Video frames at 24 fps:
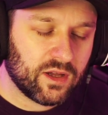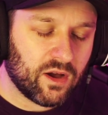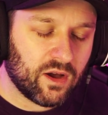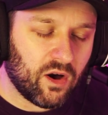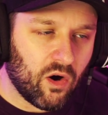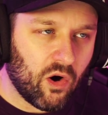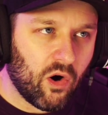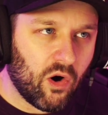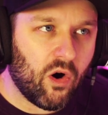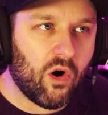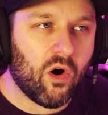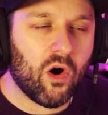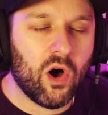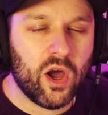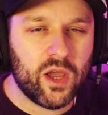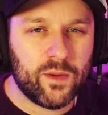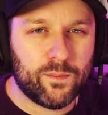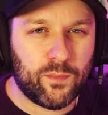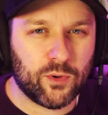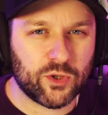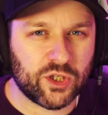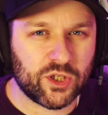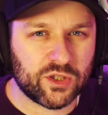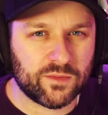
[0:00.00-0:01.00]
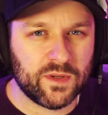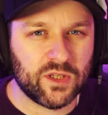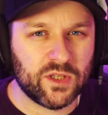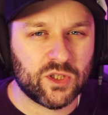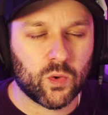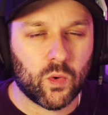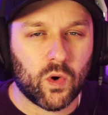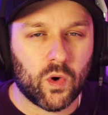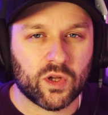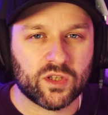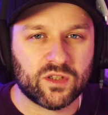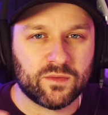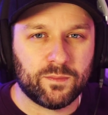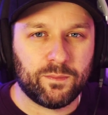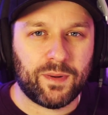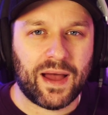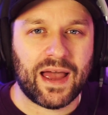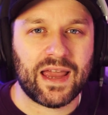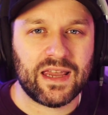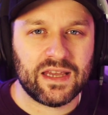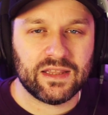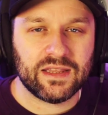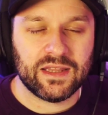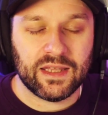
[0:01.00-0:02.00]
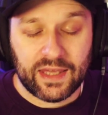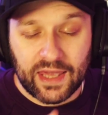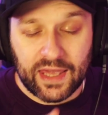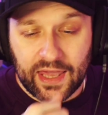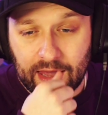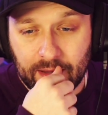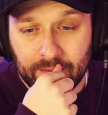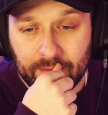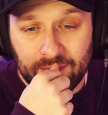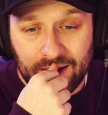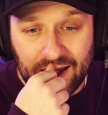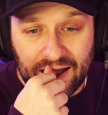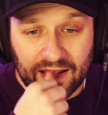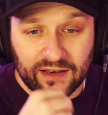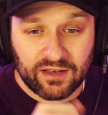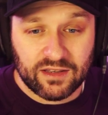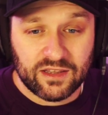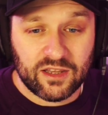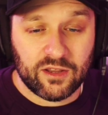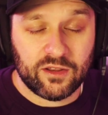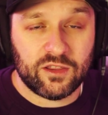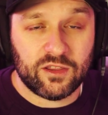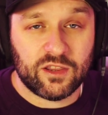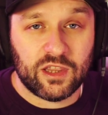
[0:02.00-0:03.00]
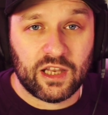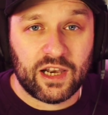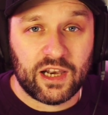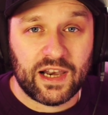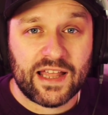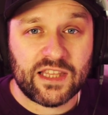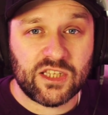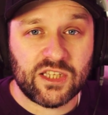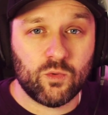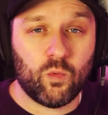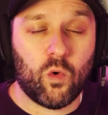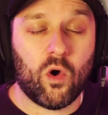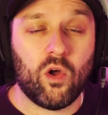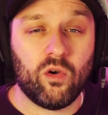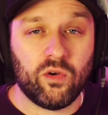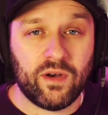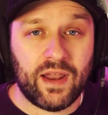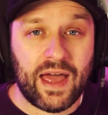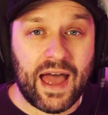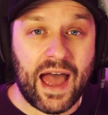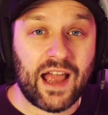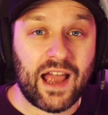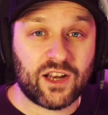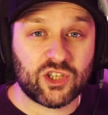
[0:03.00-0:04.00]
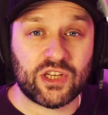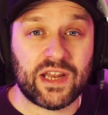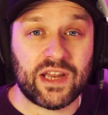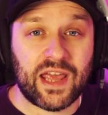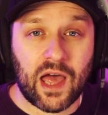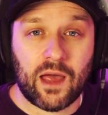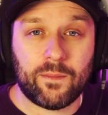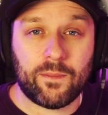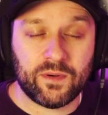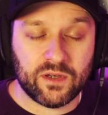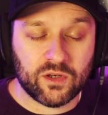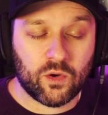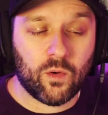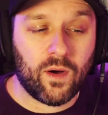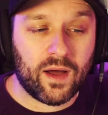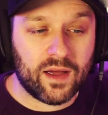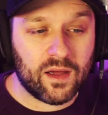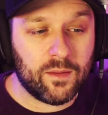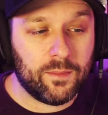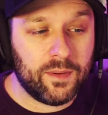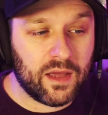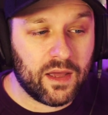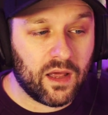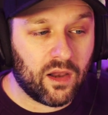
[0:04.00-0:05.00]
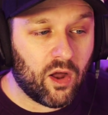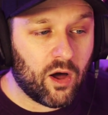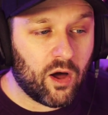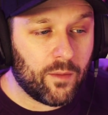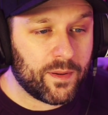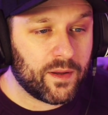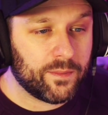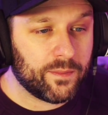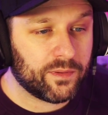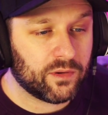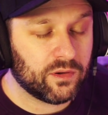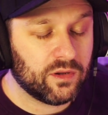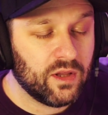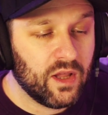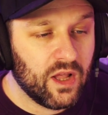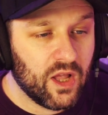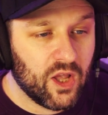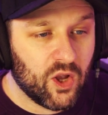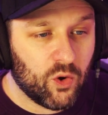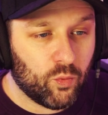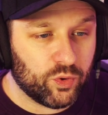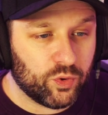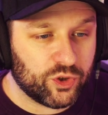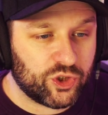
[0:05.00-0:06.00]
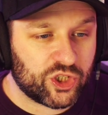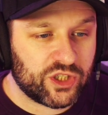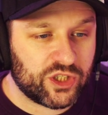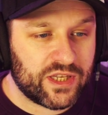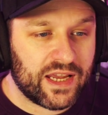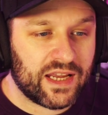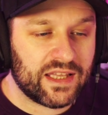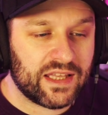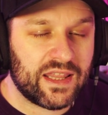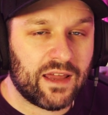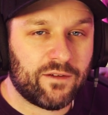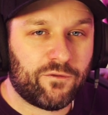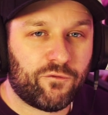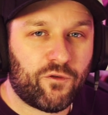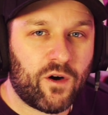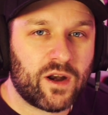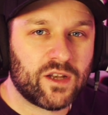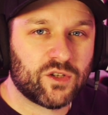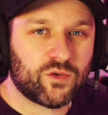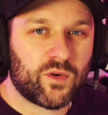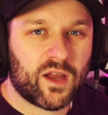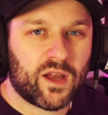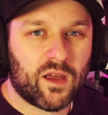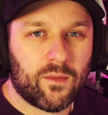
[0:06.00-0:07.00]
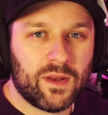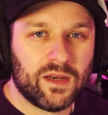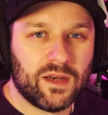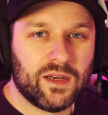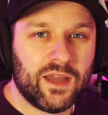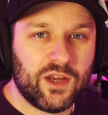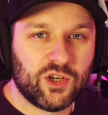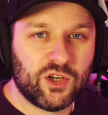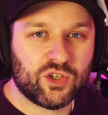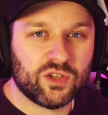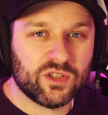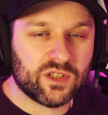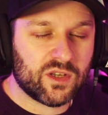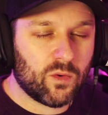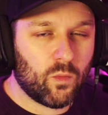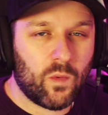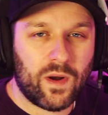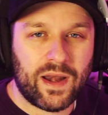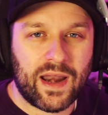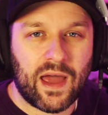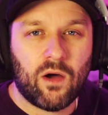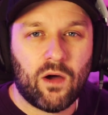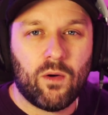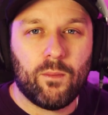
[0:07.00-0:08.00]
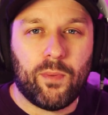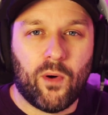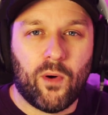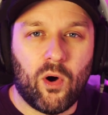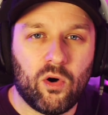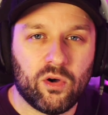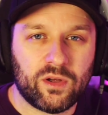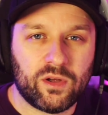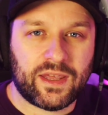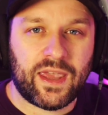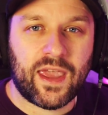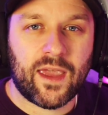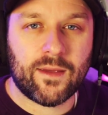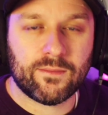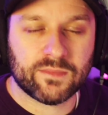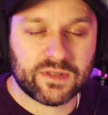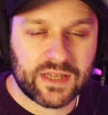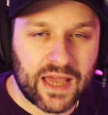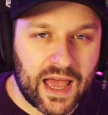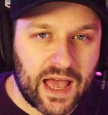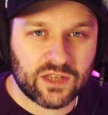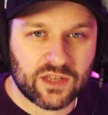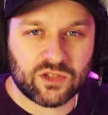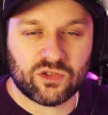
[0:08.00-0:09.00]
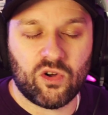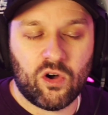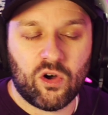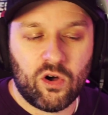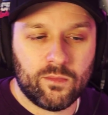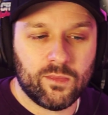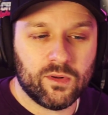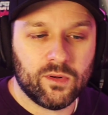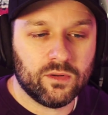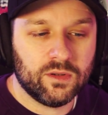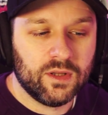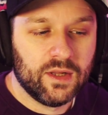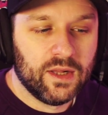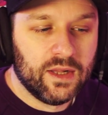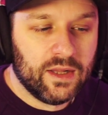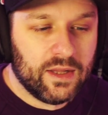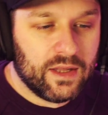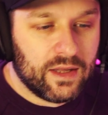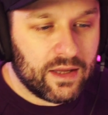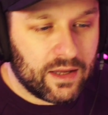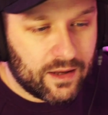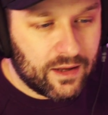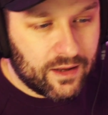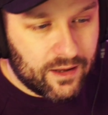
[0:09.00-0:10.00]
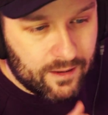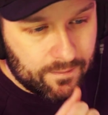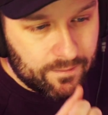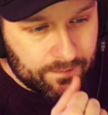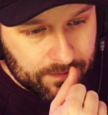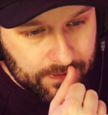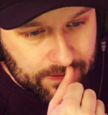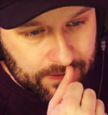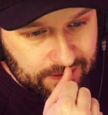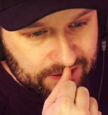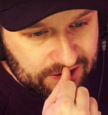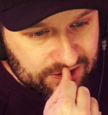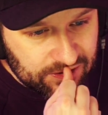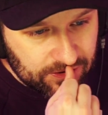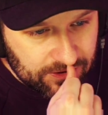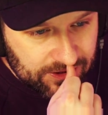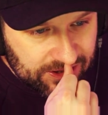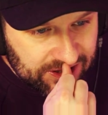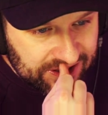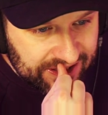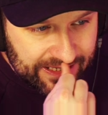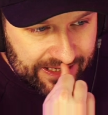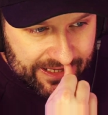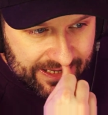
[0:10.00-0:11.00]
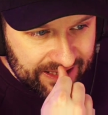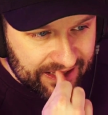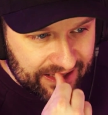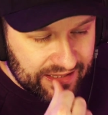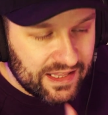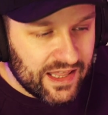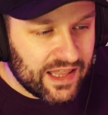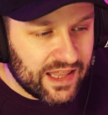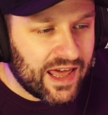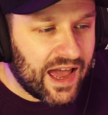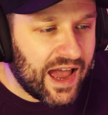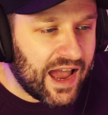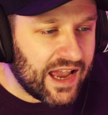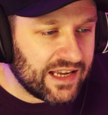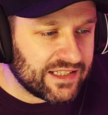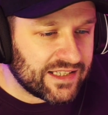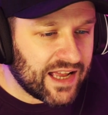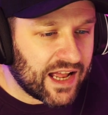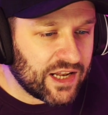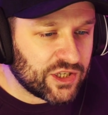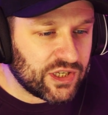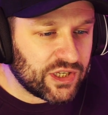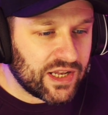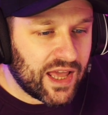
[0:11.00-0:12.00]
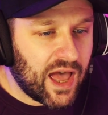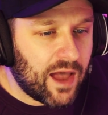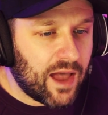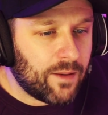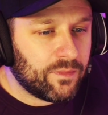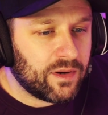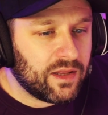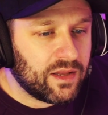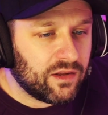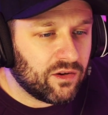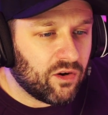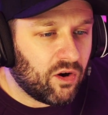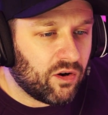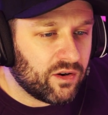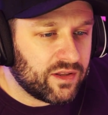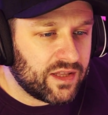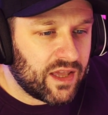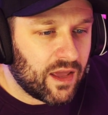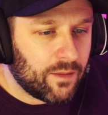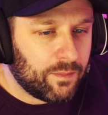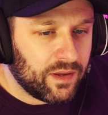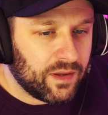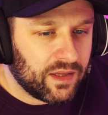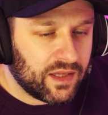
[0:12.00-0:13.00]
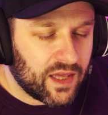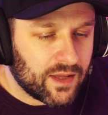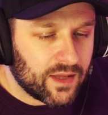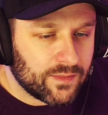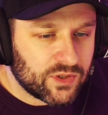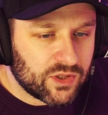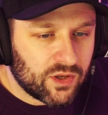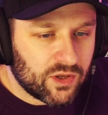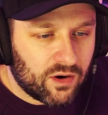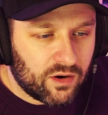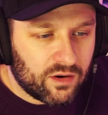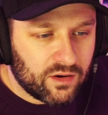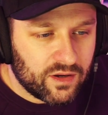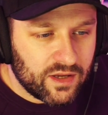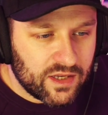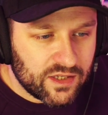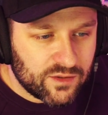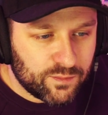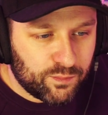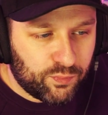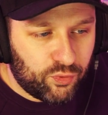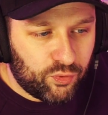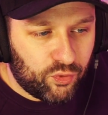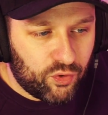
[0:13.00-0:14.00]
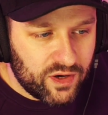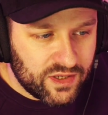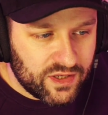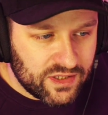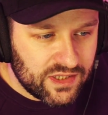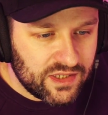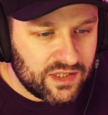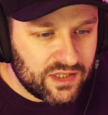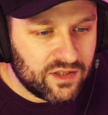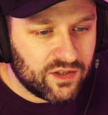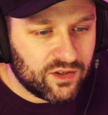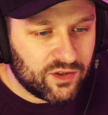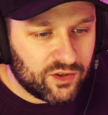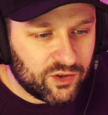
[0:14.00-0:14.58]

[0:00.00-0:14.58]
or it pushes me towards buying the game. And the latter one actually happened quite a bit. A lot of people were just taking their friends' recommendations and went out and bought games as normal. So seeing that is actually happening on the Epic Game Store is pretty